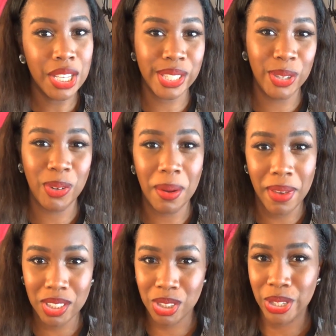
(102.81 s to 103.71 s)
So you want to
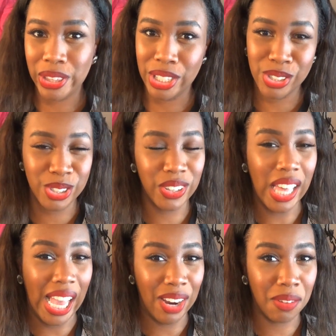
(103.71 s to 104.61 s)
make sure that you go
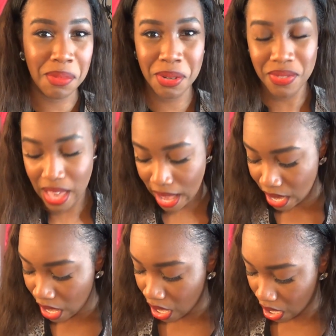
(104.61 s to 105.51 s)
ahead and remove that.